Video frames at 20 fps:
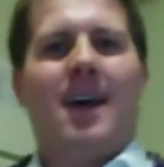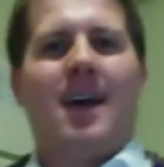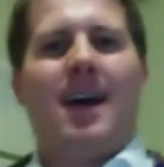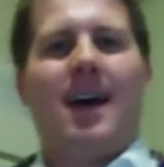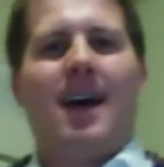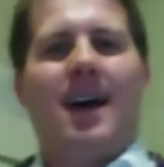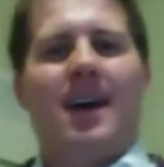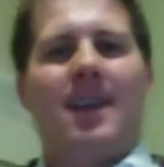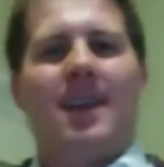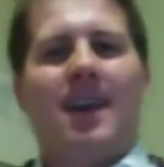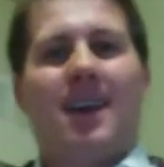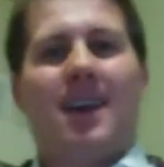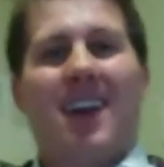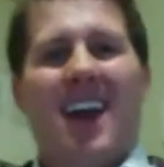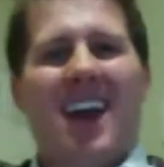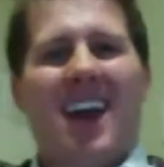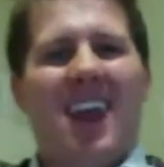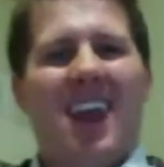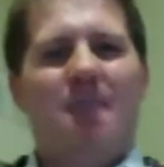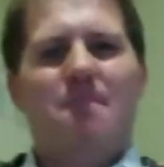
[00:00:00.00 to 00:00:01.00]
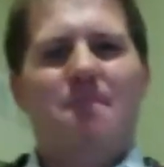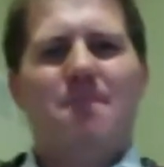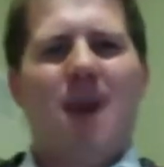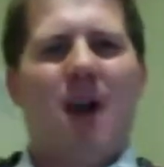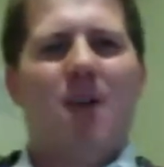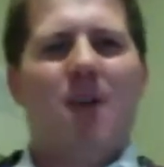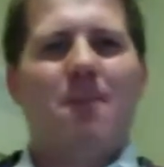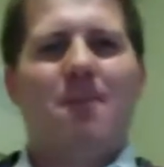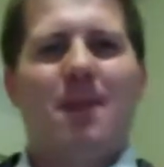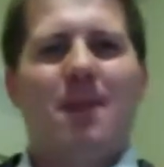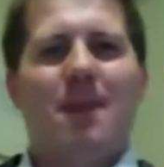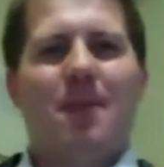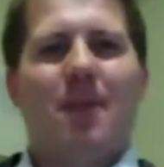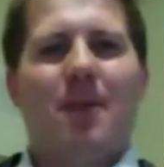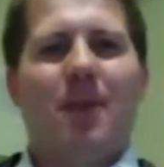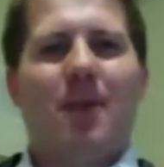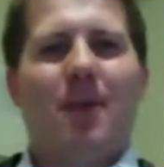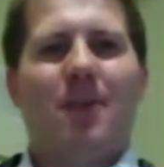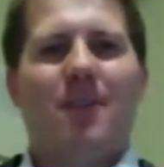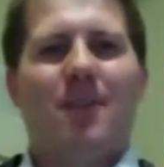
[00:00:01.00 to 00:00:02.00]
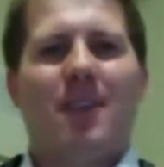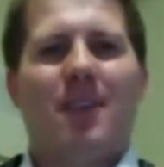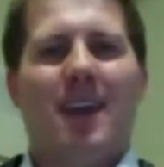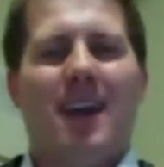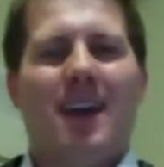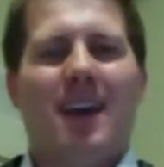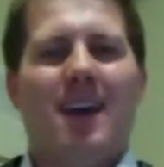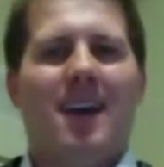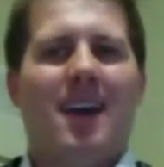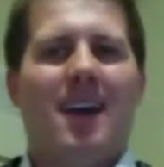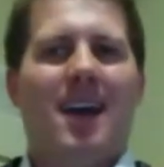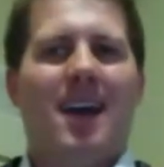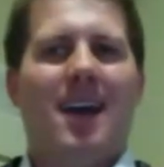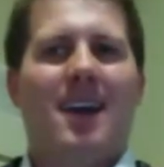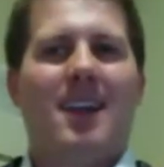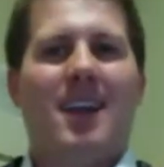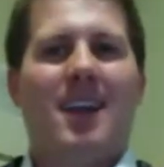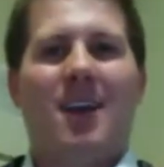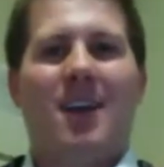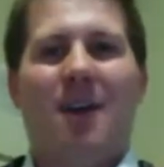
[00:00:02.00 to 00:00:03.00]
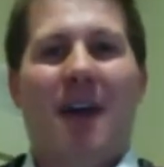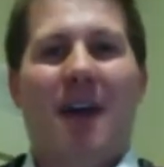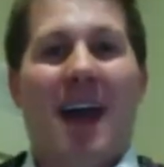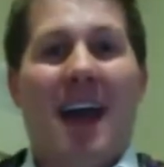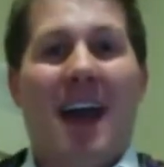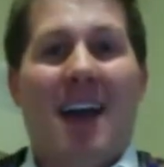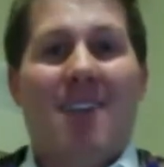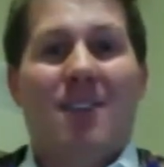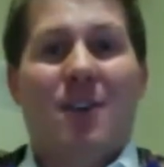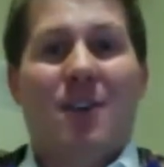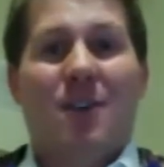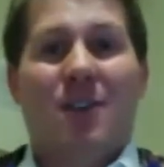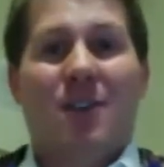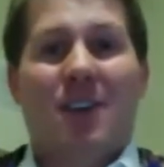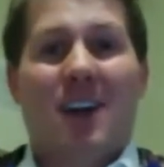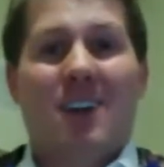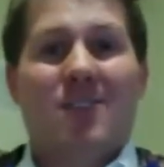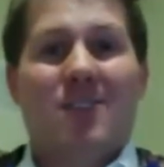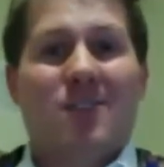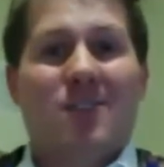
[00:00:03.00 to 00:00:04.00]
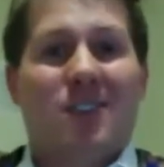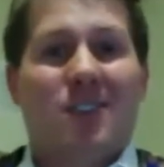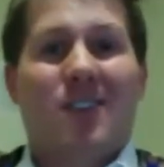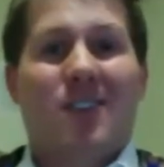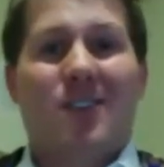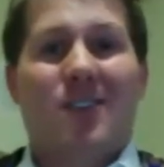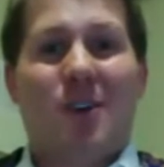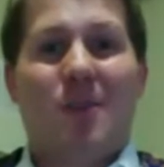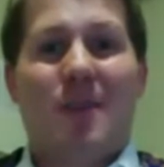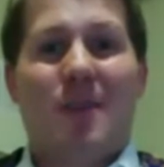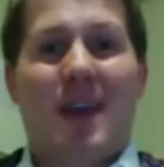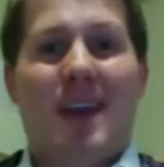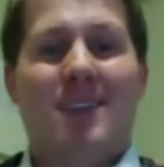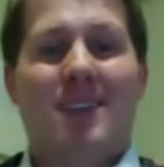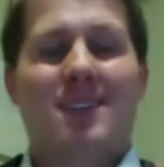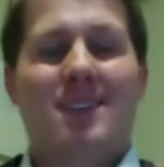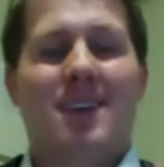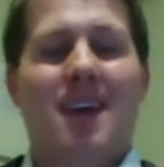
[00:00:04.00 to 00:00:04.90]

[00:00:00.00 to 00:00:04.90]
They're kind of the mountain people over there. They don't have their own country. They're nomads.